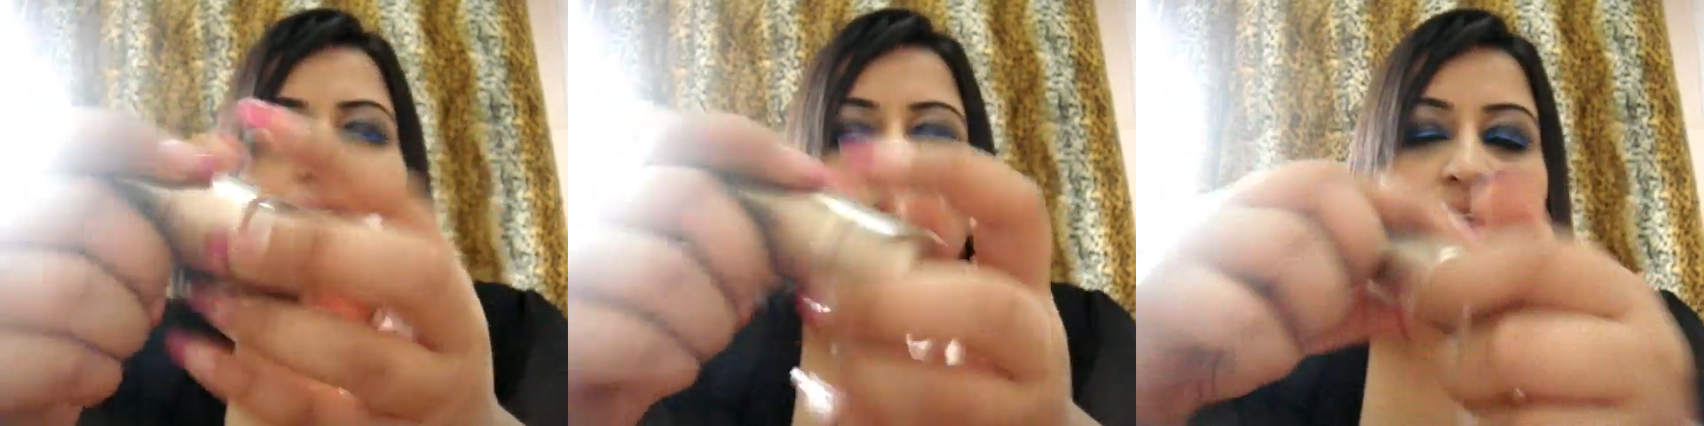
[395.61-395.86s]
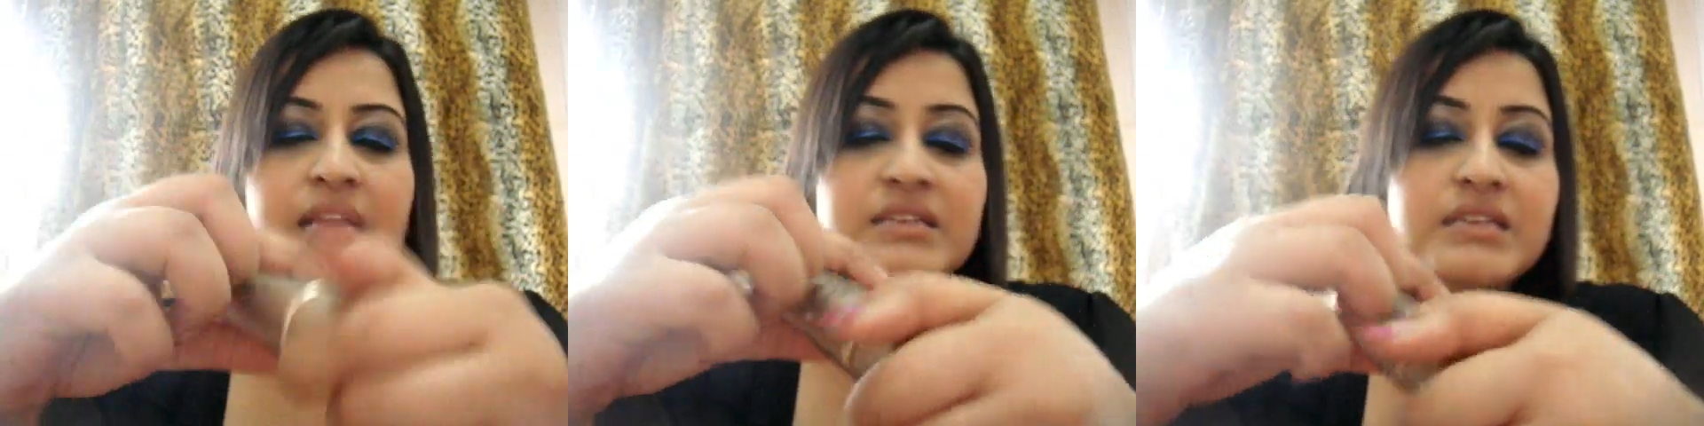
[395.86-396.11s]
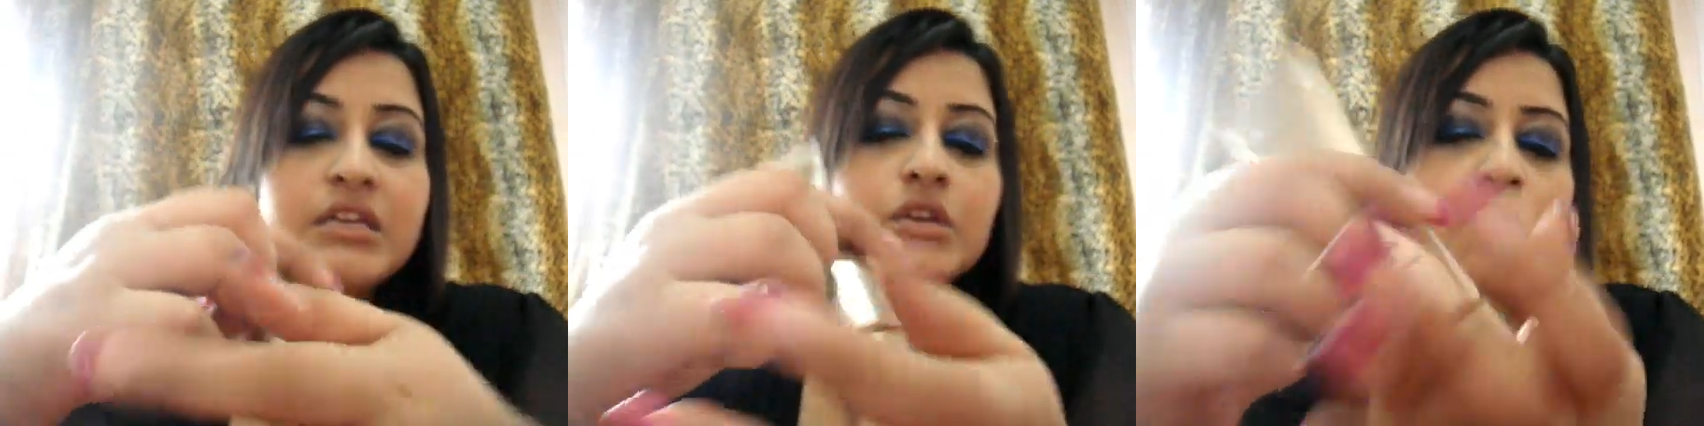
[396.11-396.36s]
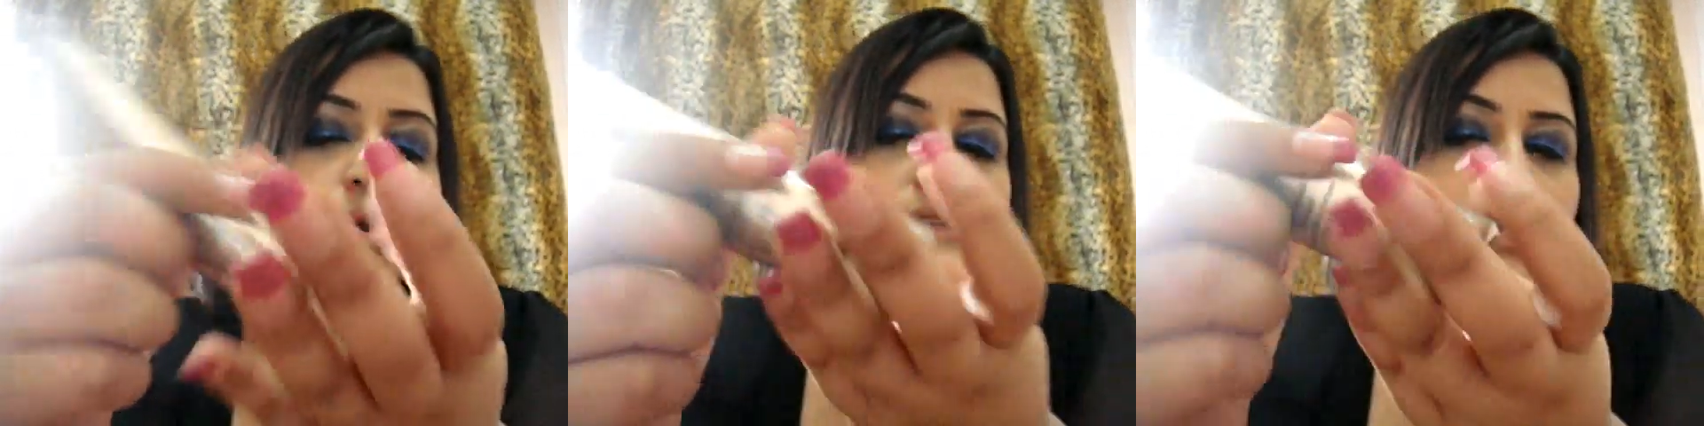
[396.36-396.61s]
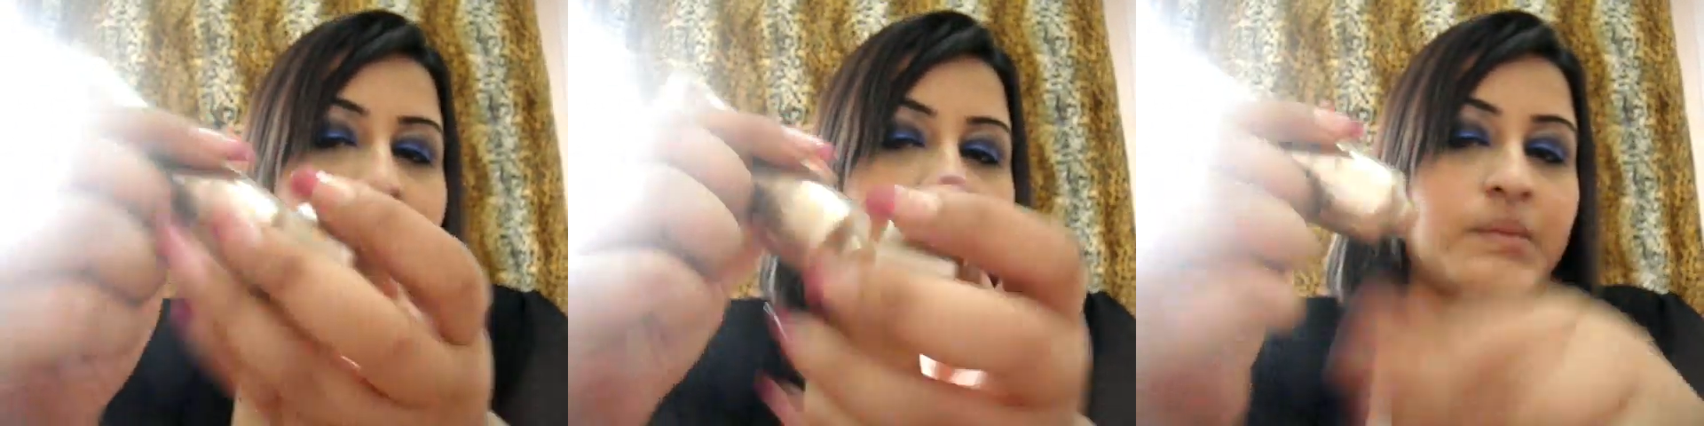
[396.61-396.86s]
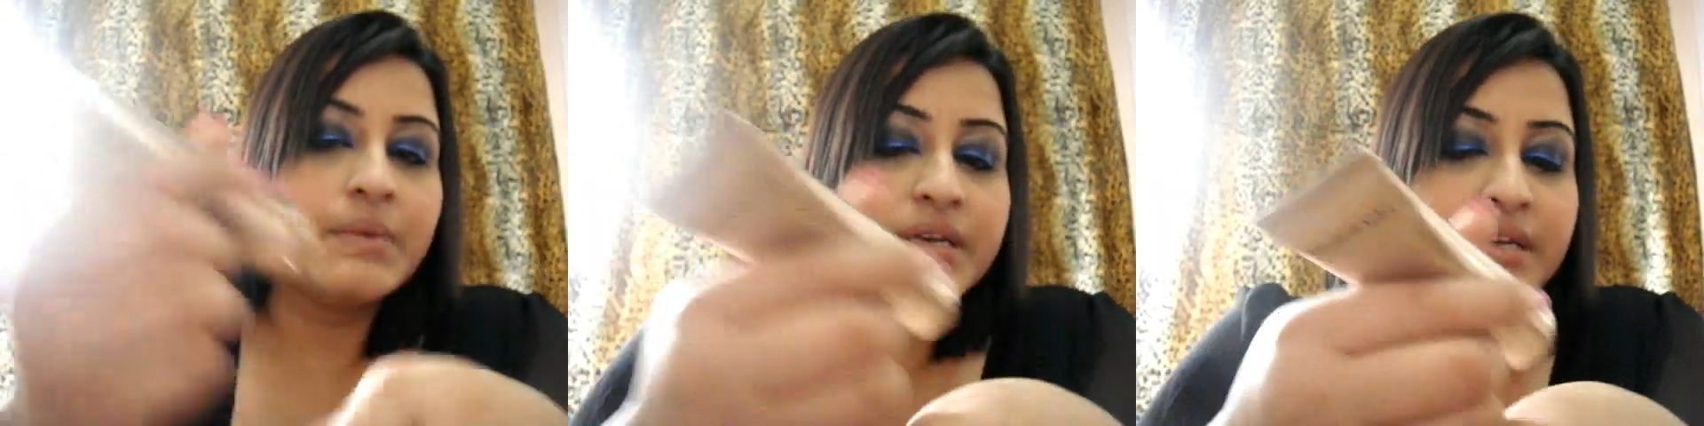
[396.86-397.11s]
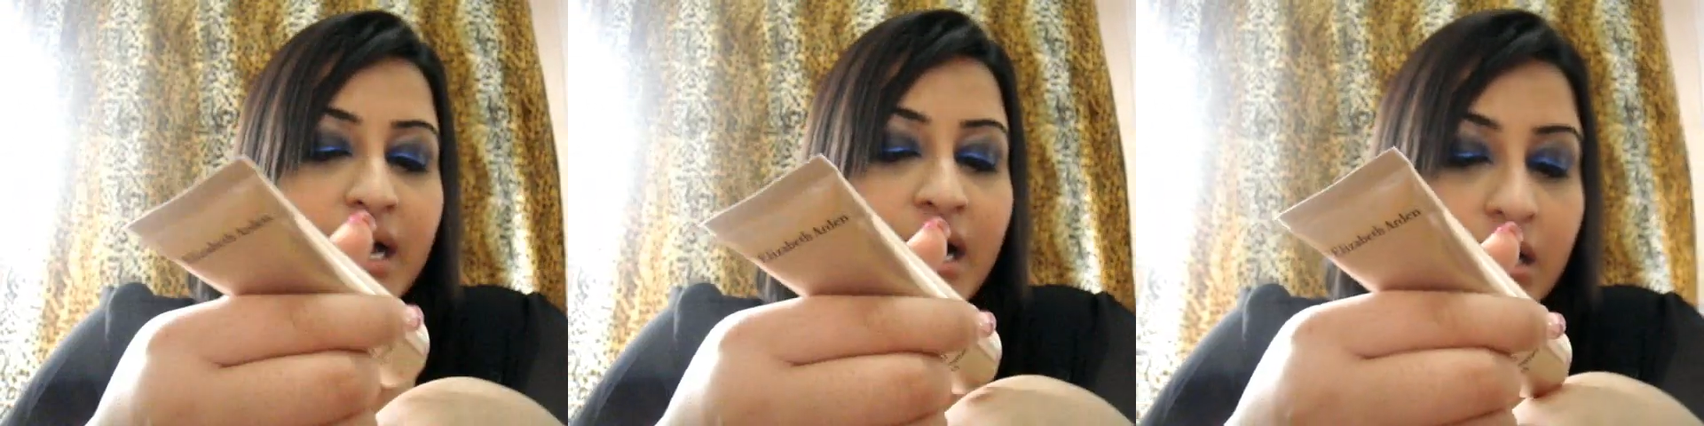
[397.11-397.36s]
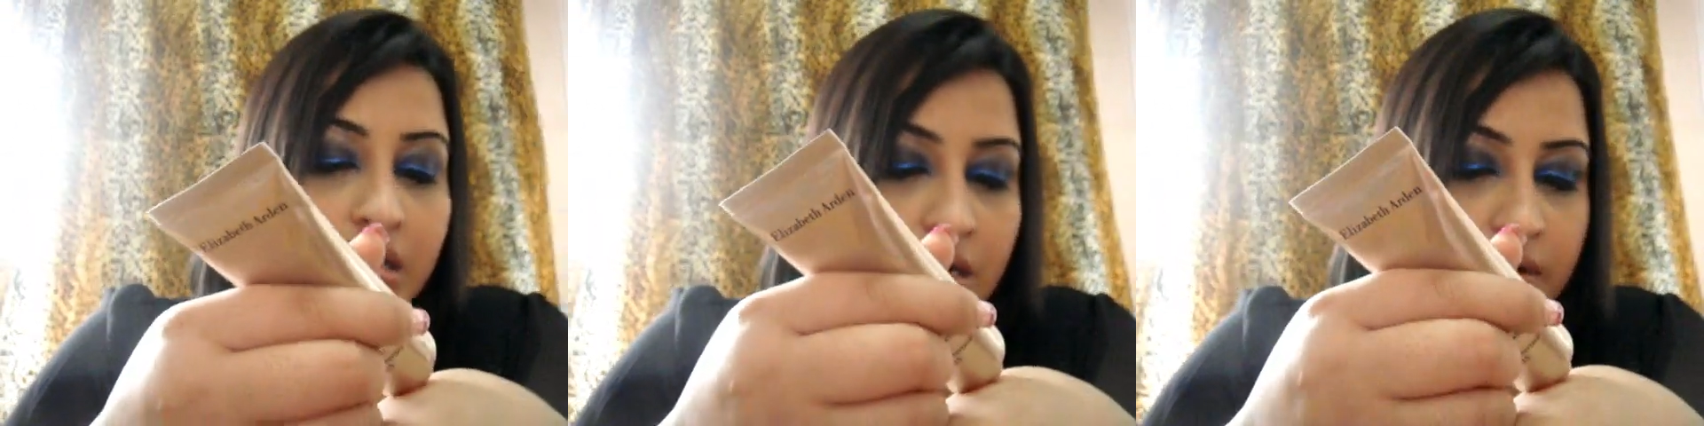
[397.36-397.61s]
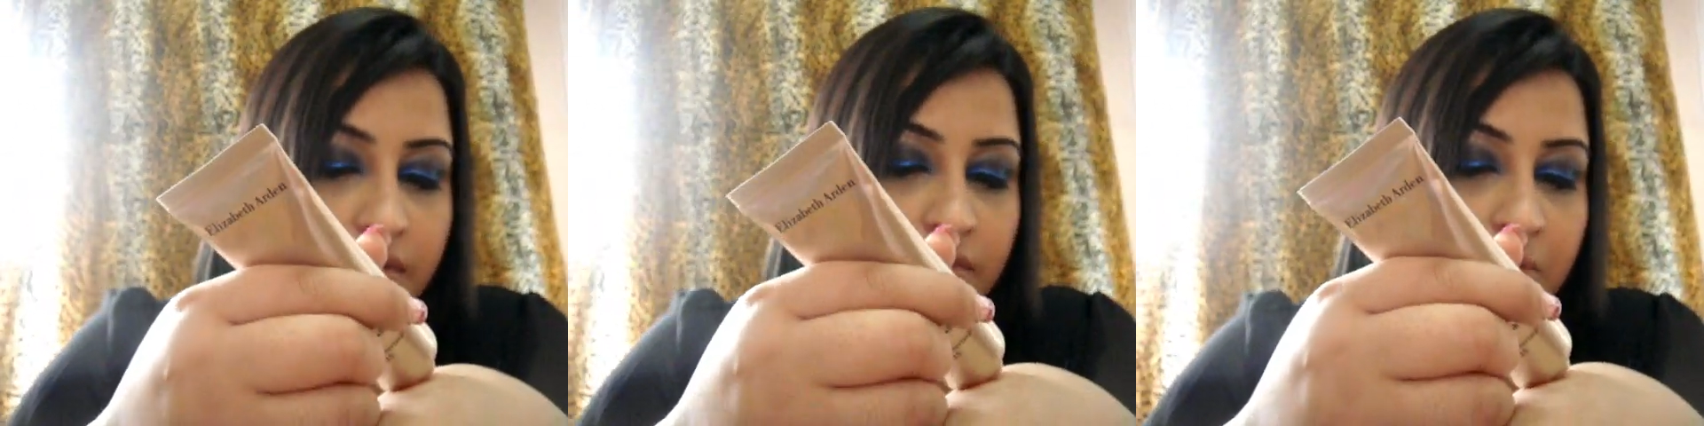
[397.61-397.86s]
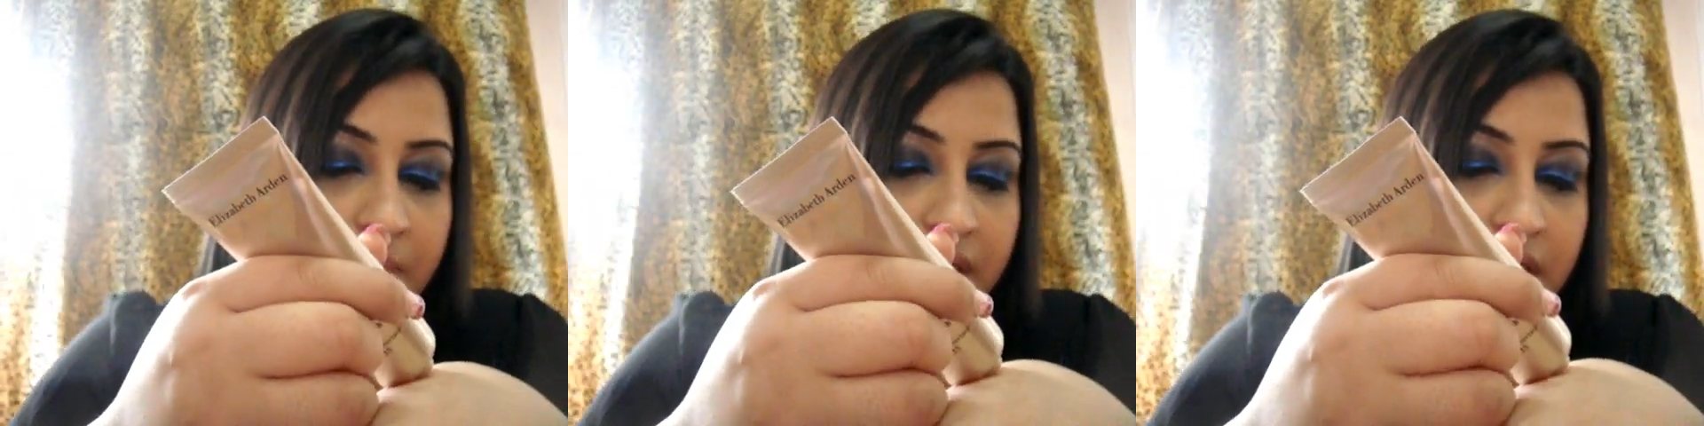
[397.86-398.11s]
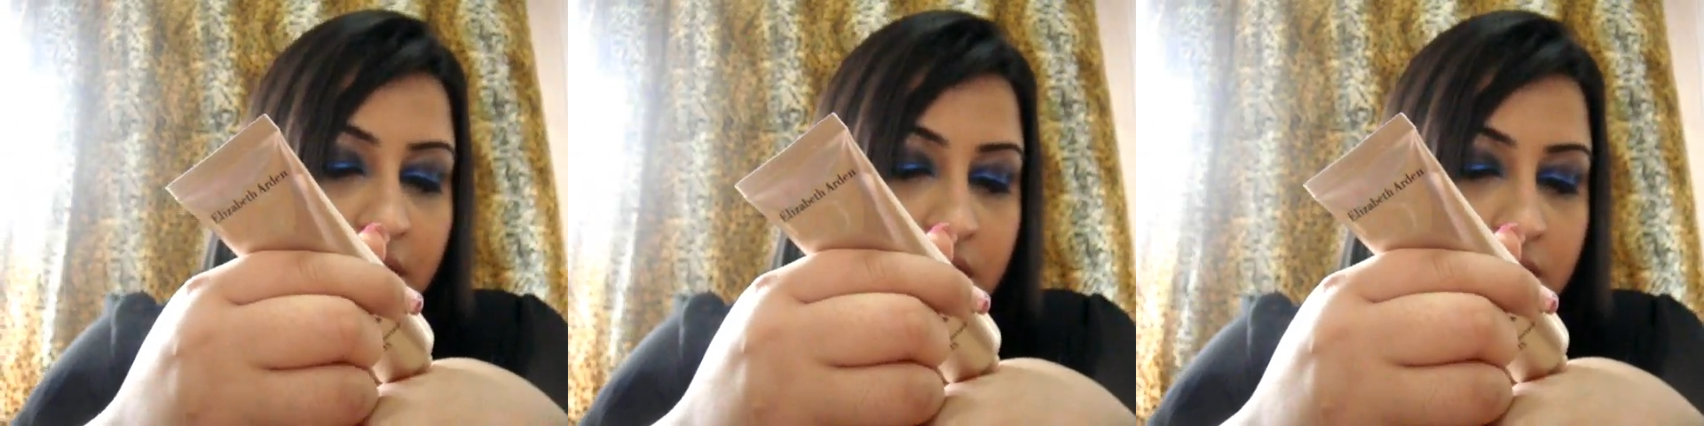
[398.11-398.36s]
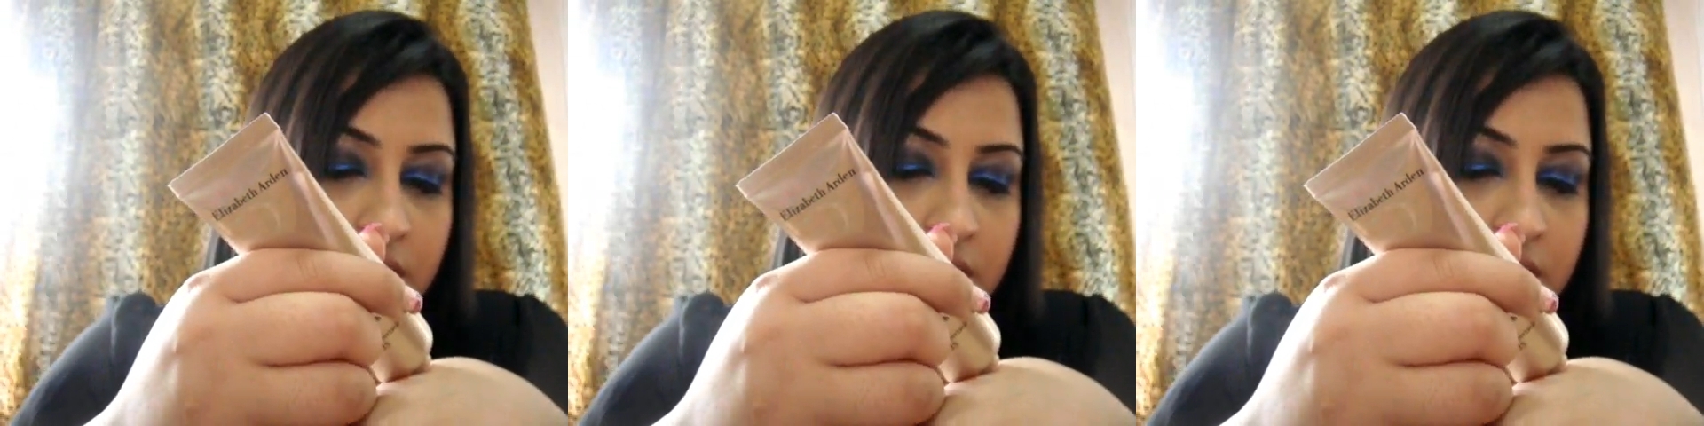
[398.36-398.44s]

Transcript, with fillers: it actually looked a little bit dark for me